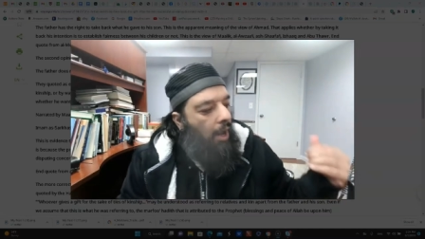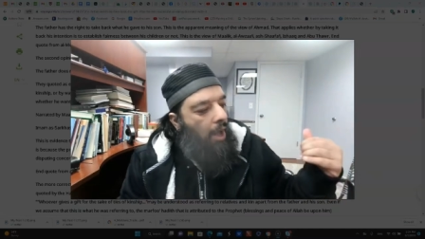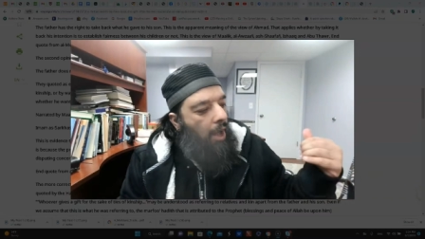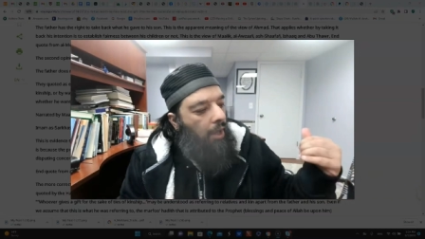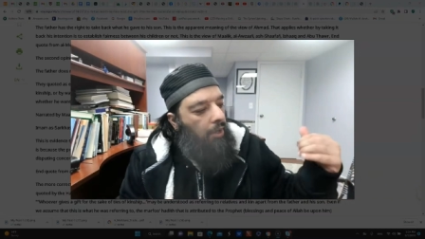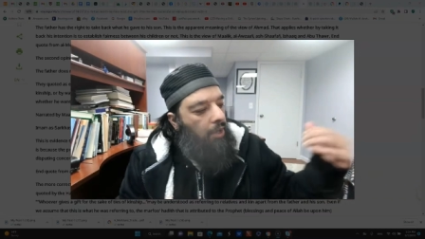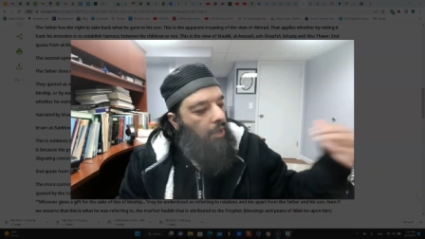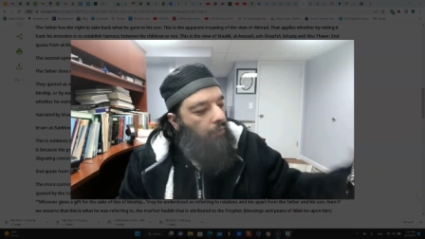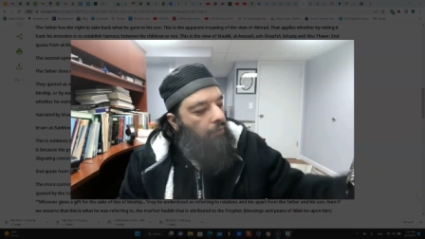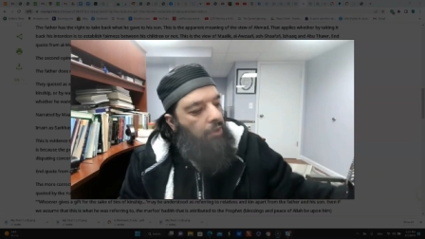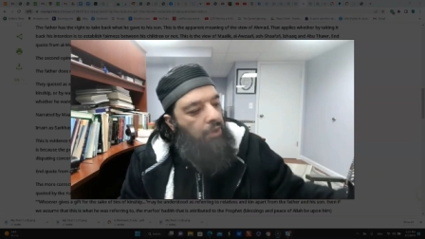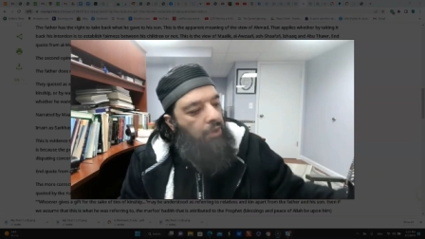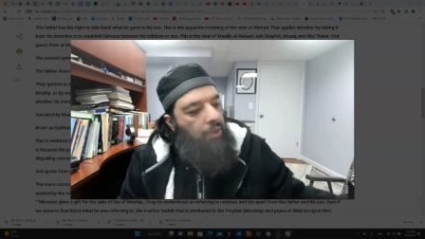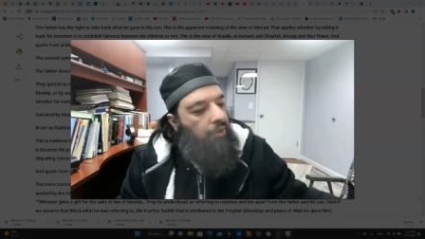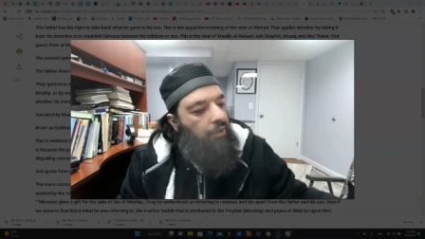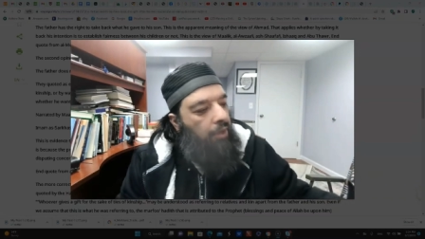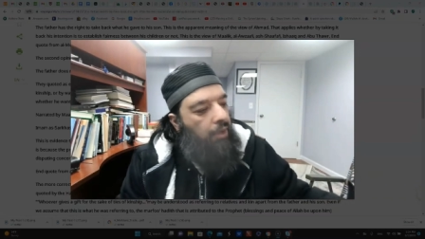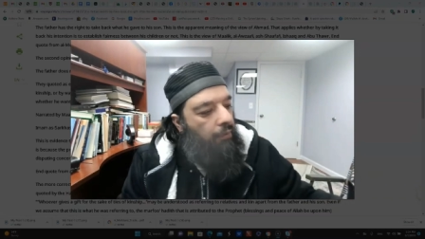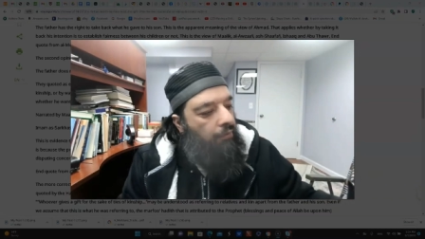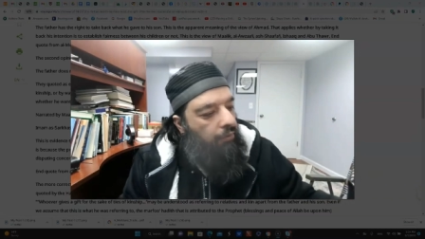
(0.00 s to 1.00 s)
I'll give you
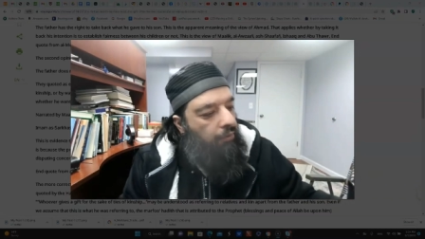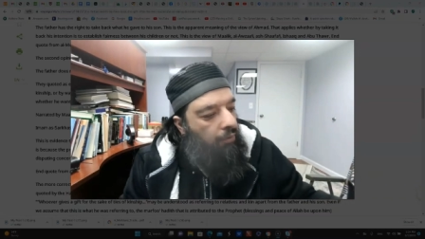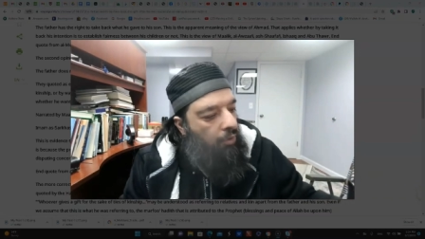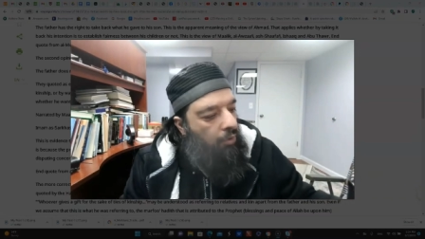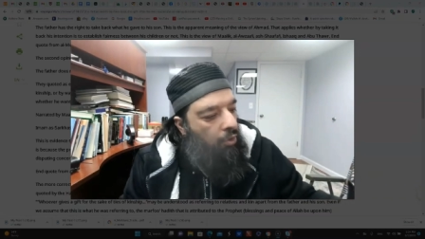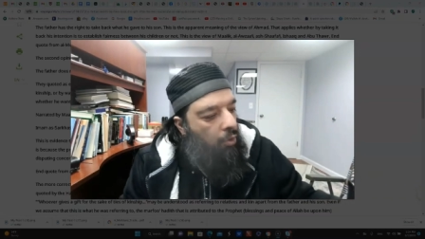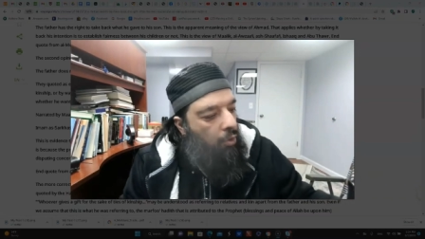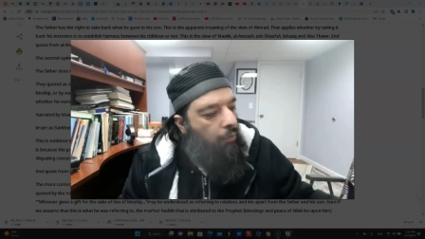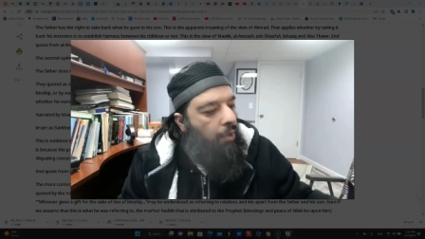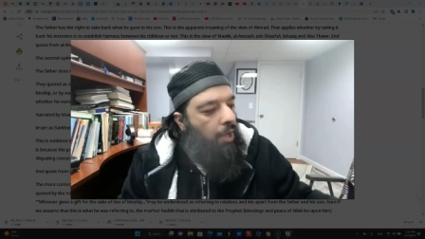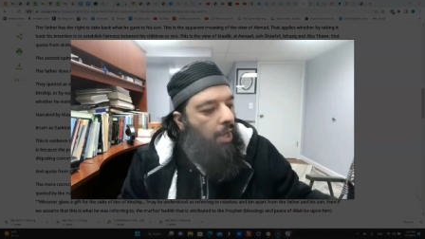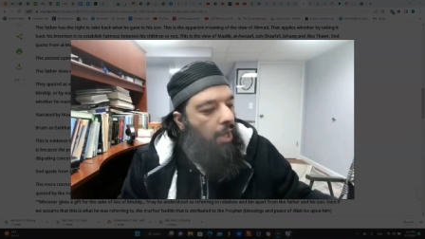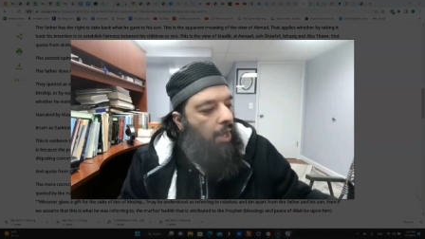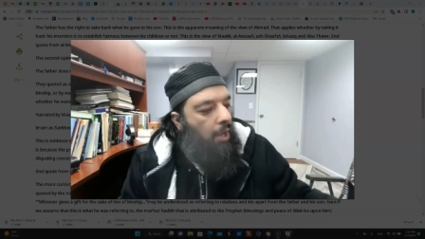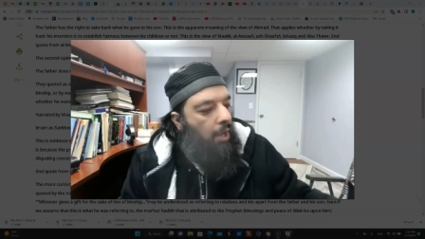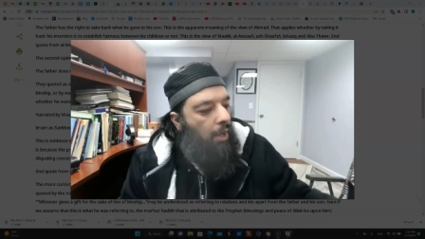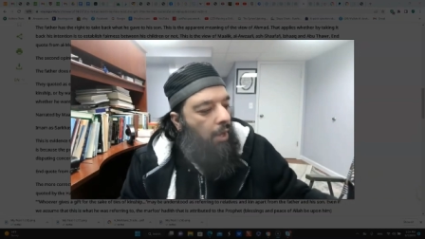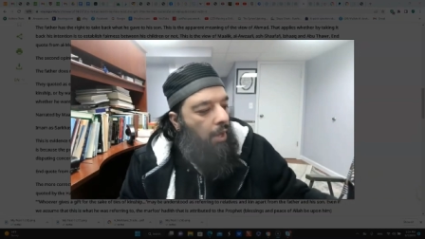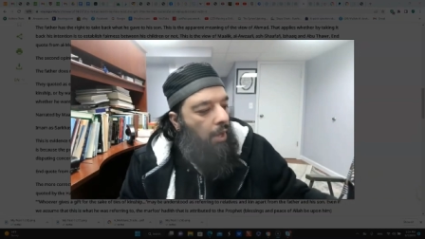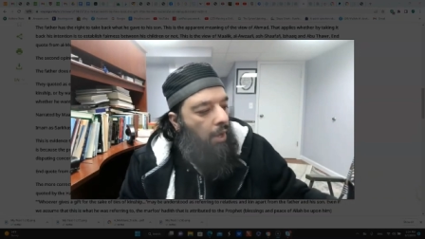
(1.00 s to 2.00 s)
this gift. You
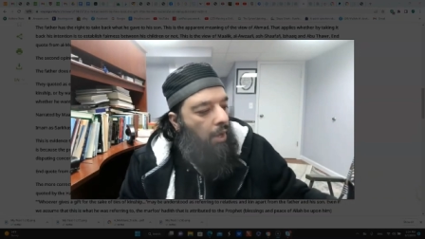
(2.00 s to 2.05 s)
be,